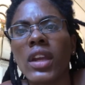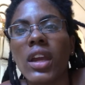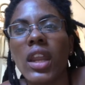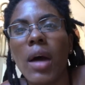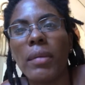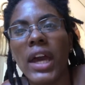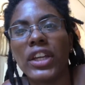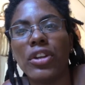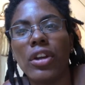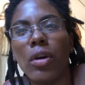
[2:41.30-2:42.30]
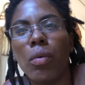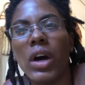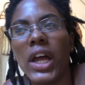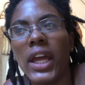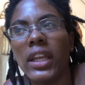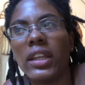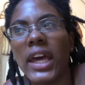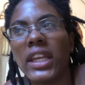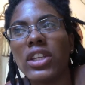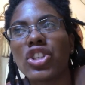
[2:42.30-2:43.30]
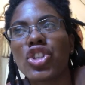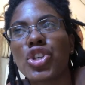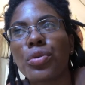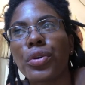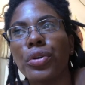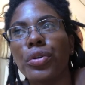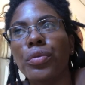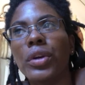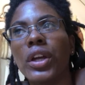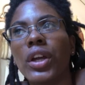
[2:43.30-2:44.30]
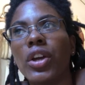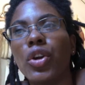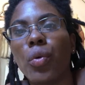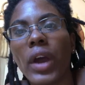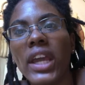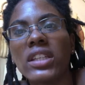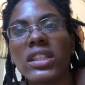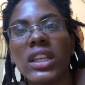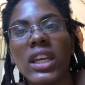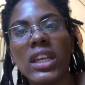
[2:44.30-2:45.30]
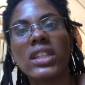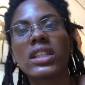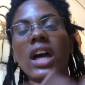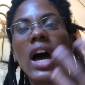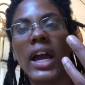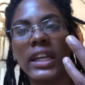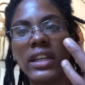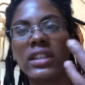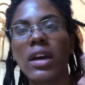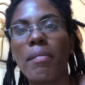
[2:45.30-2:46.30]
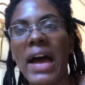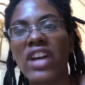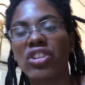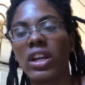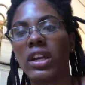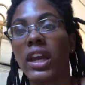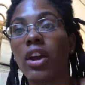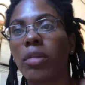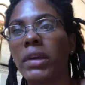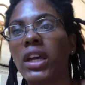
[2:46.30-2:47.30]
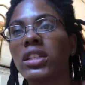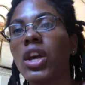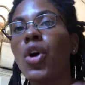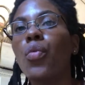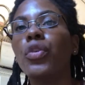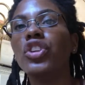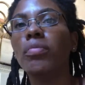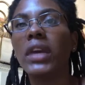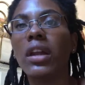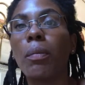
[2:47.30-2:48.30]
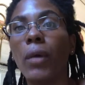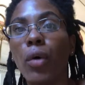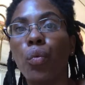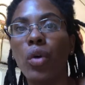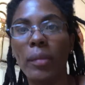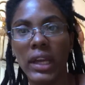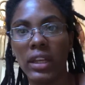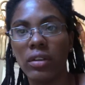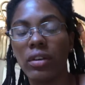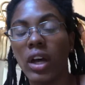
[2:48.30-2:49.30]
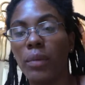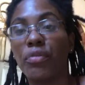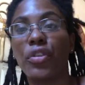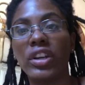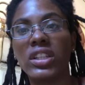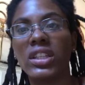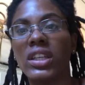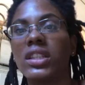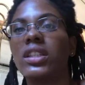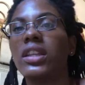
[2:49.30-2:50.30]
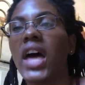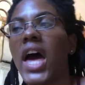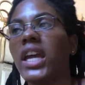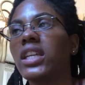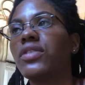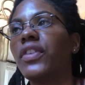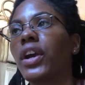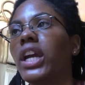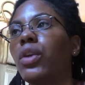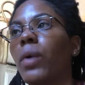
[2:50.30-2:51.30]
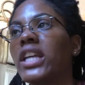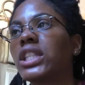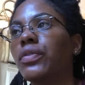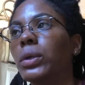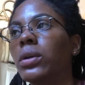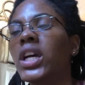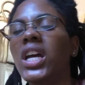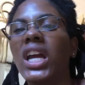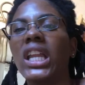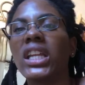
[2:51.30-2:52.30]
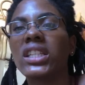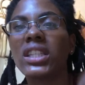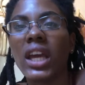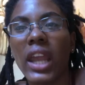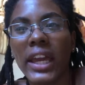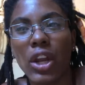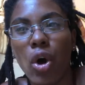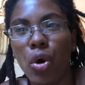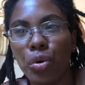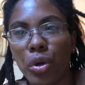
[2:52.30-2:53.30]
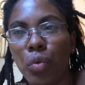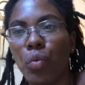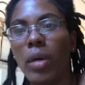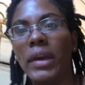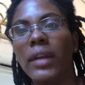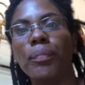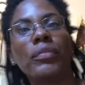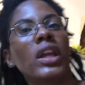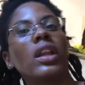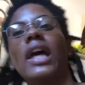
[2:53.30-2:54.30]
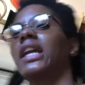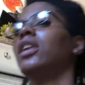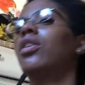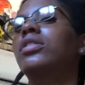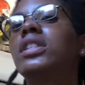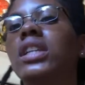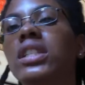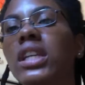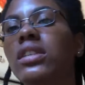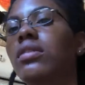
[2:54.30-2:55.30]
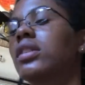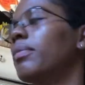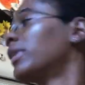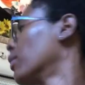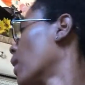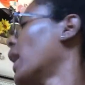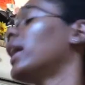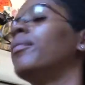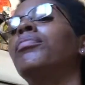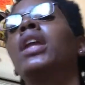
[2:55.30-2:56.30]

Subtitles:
and I'm like, you know what? That is true. Grace is kindness, compassion, and caring, because when you meet a woman, for instance, that is very graceful, and let's say like an older woman, like in her 60s or something, right?